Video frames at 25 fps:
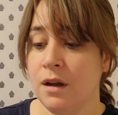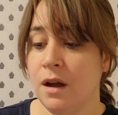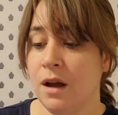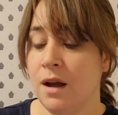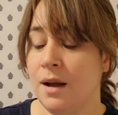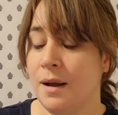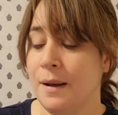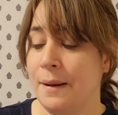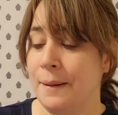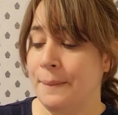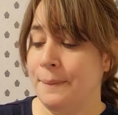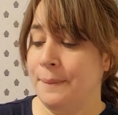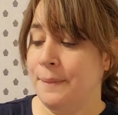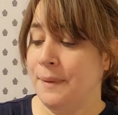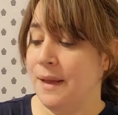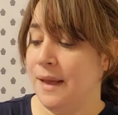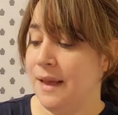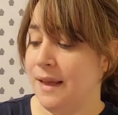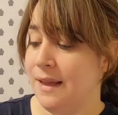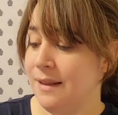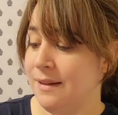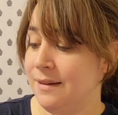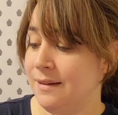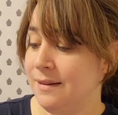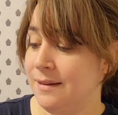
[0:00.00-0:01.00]

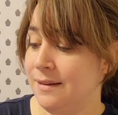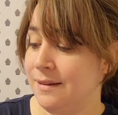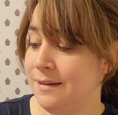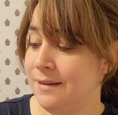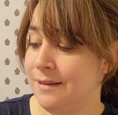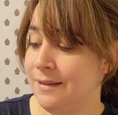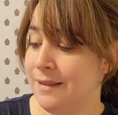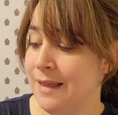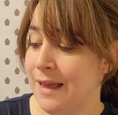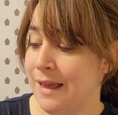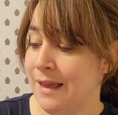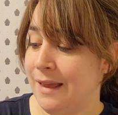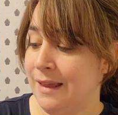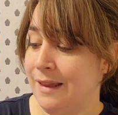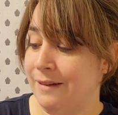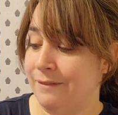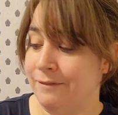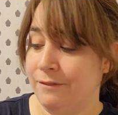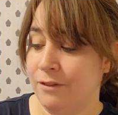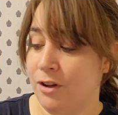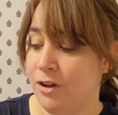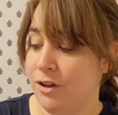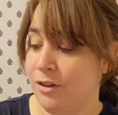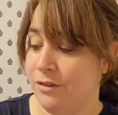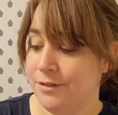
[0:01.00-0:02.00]
And that
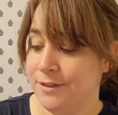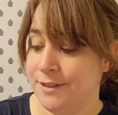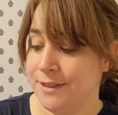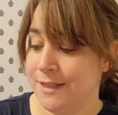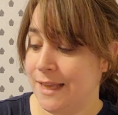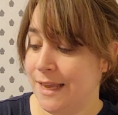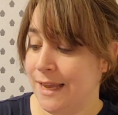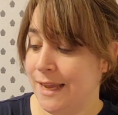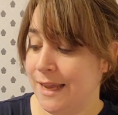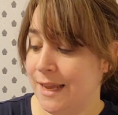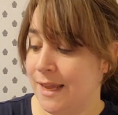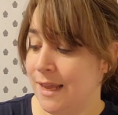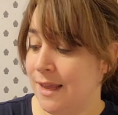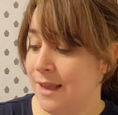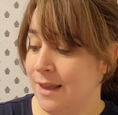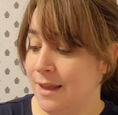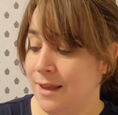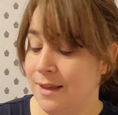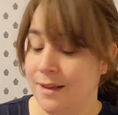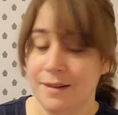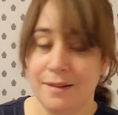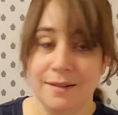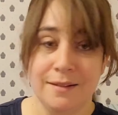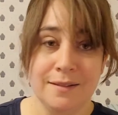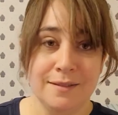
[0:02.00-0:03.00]
involves like
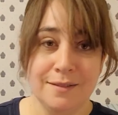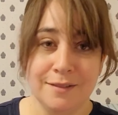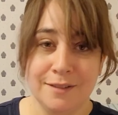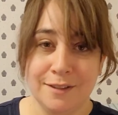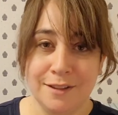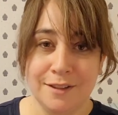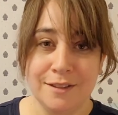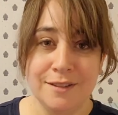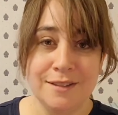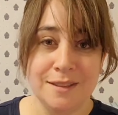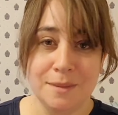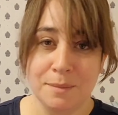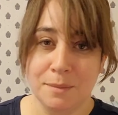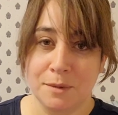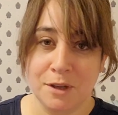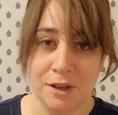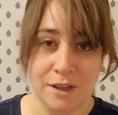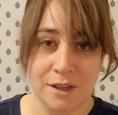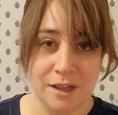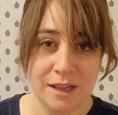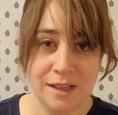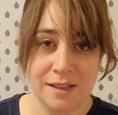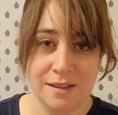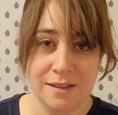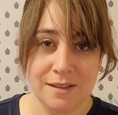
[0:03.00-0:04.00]
some
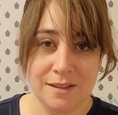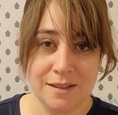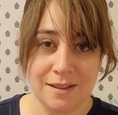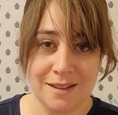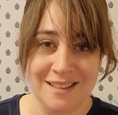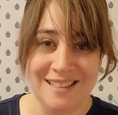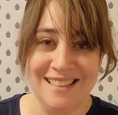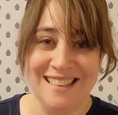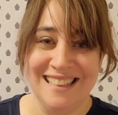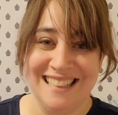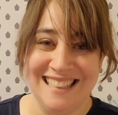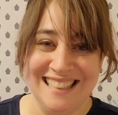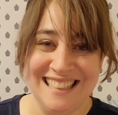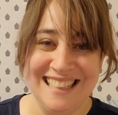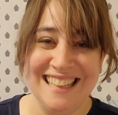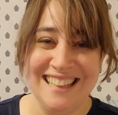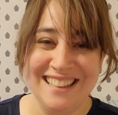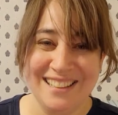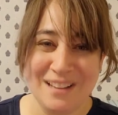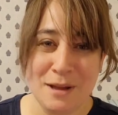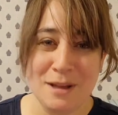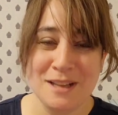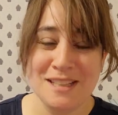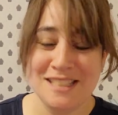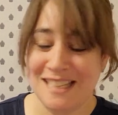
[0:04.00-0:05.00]
cookies,
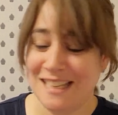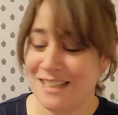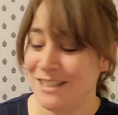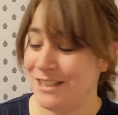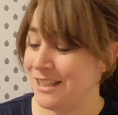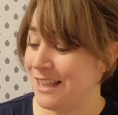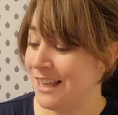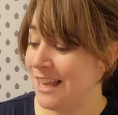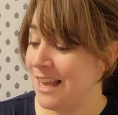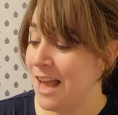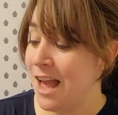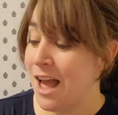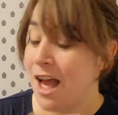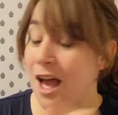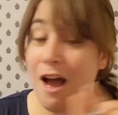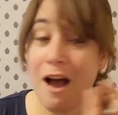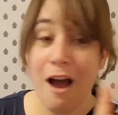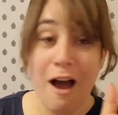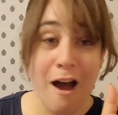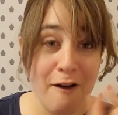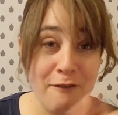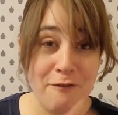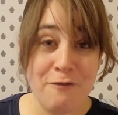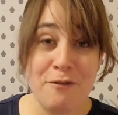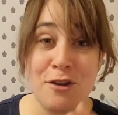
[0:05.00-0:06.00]
essentially
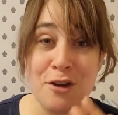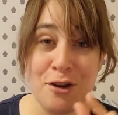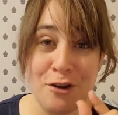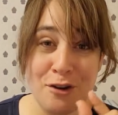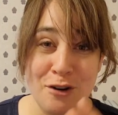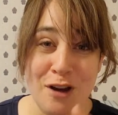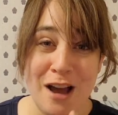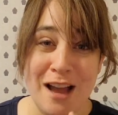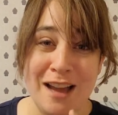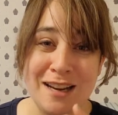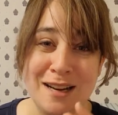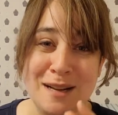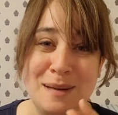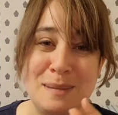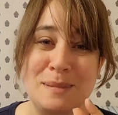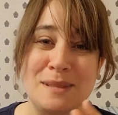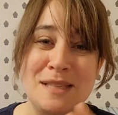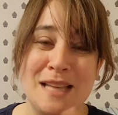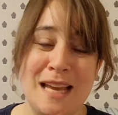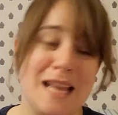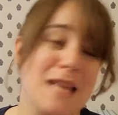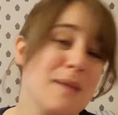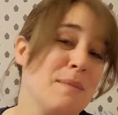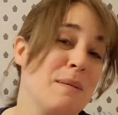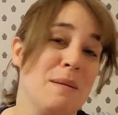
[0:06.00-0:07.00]
a few items
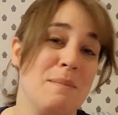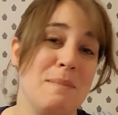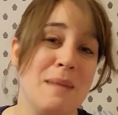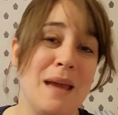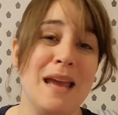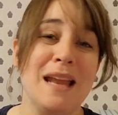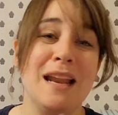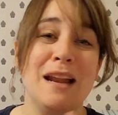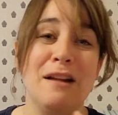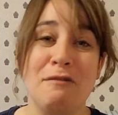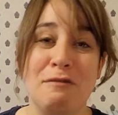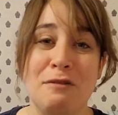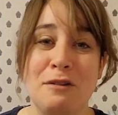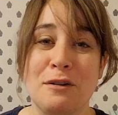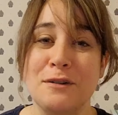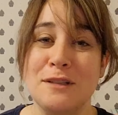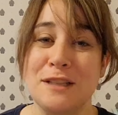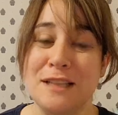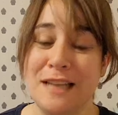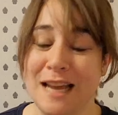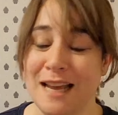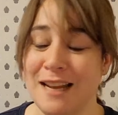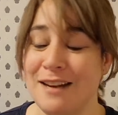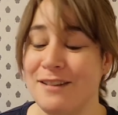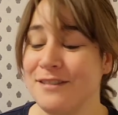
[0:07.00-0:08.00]
that can be made and
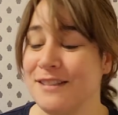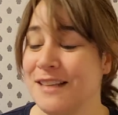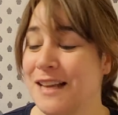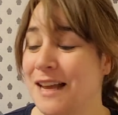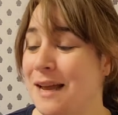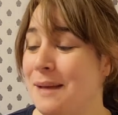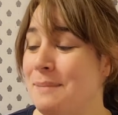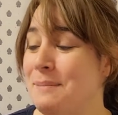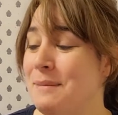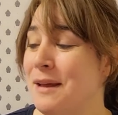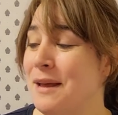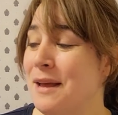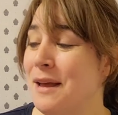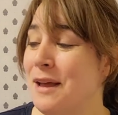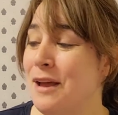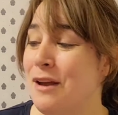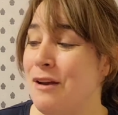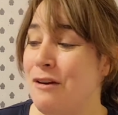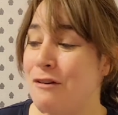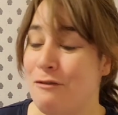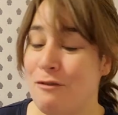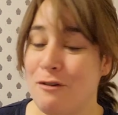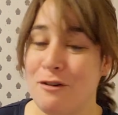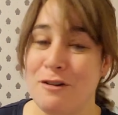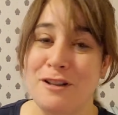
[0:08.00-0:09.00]
frozen ahead of time
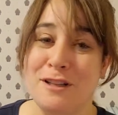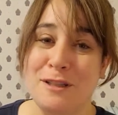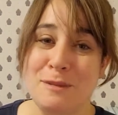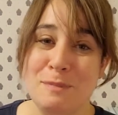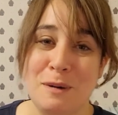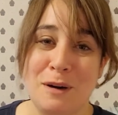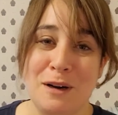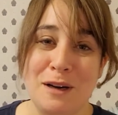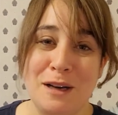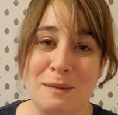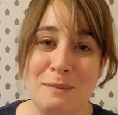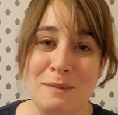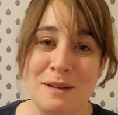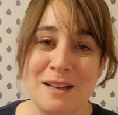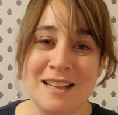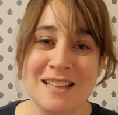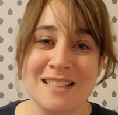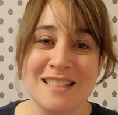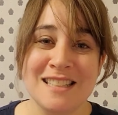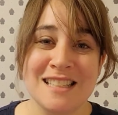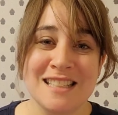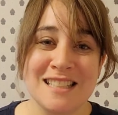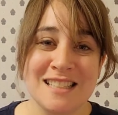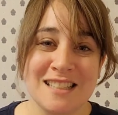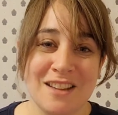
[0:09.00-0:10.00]
for this party, because
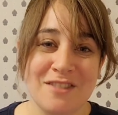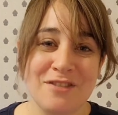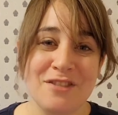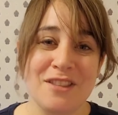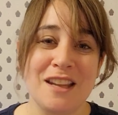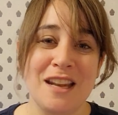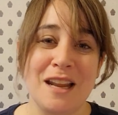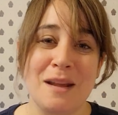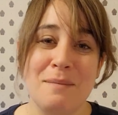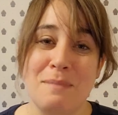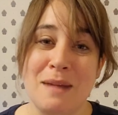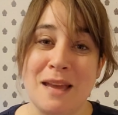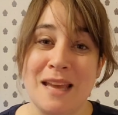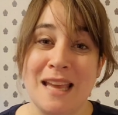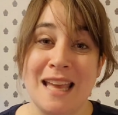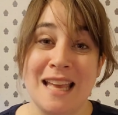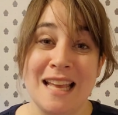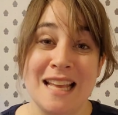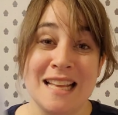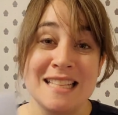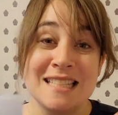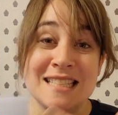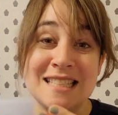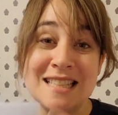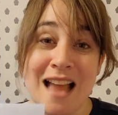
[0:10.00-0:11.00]
the stuff that I'm making
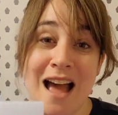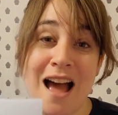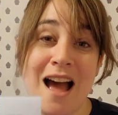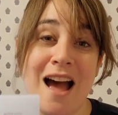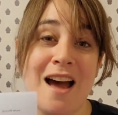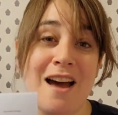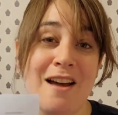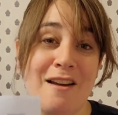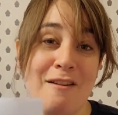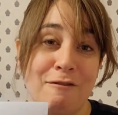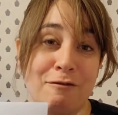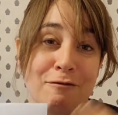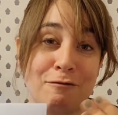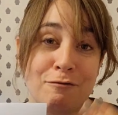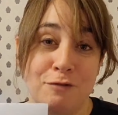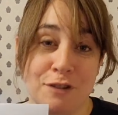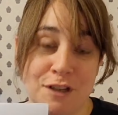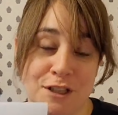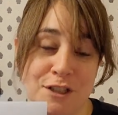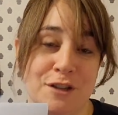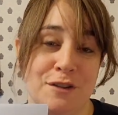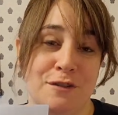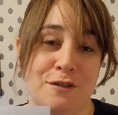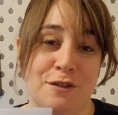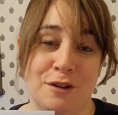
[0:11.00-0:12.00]
is not
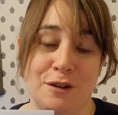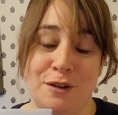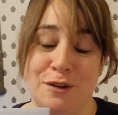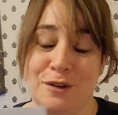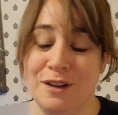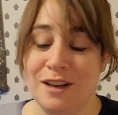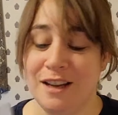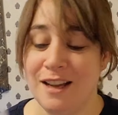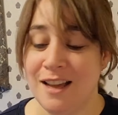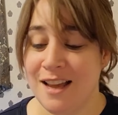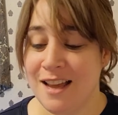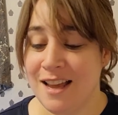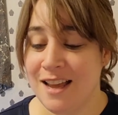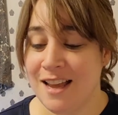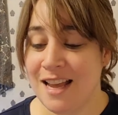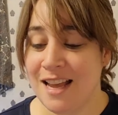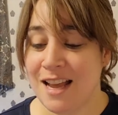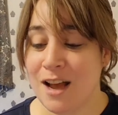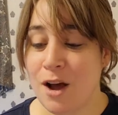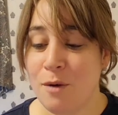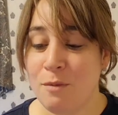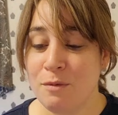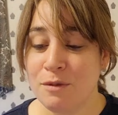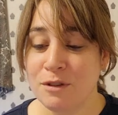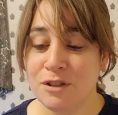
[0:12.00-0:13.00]
freezer food.
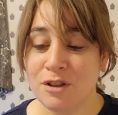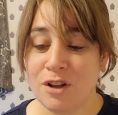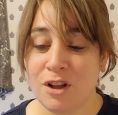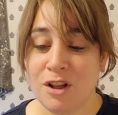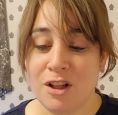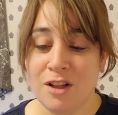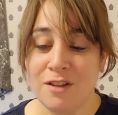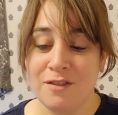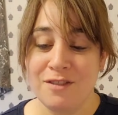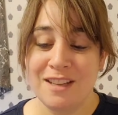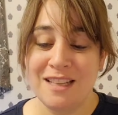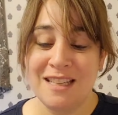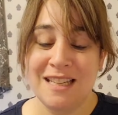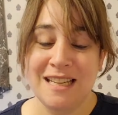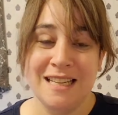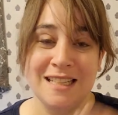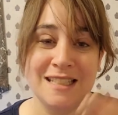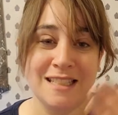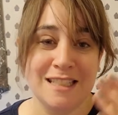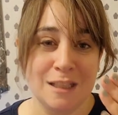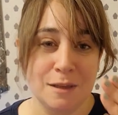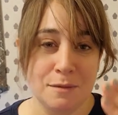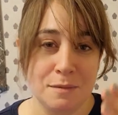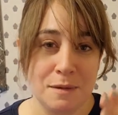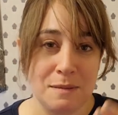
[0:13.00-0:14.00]
Almost all of it
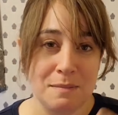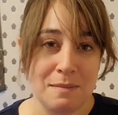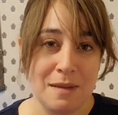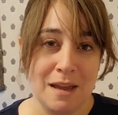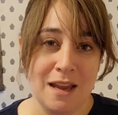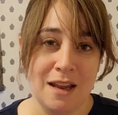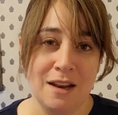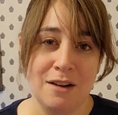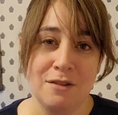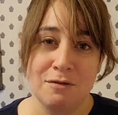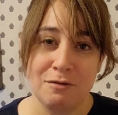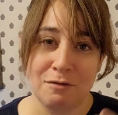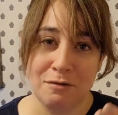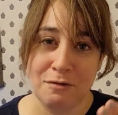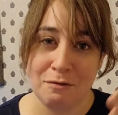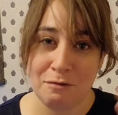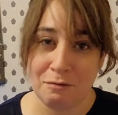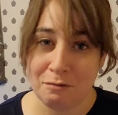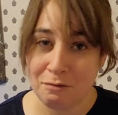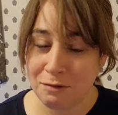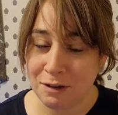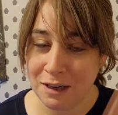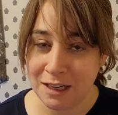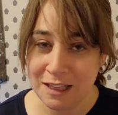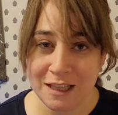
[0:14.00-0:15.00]
needs to be made
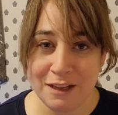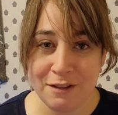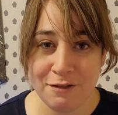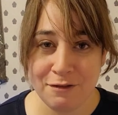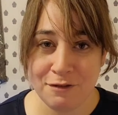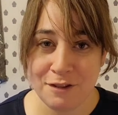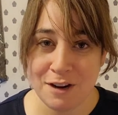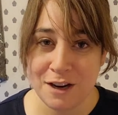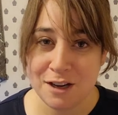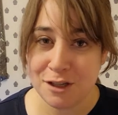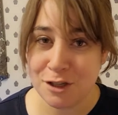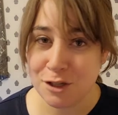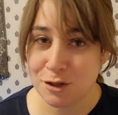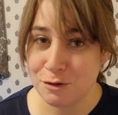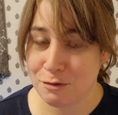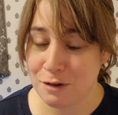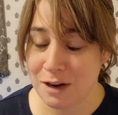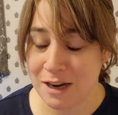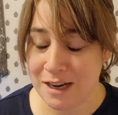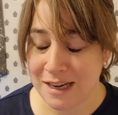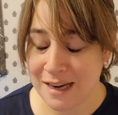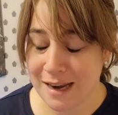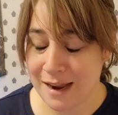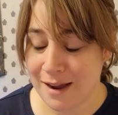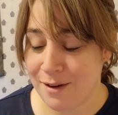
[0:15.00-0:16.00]
really fresh
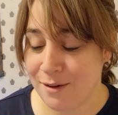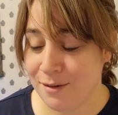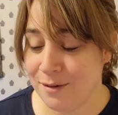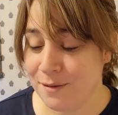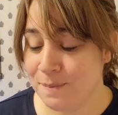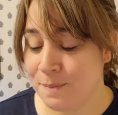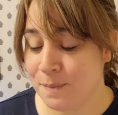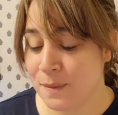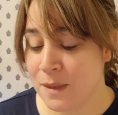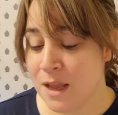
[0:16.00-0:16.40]
right now.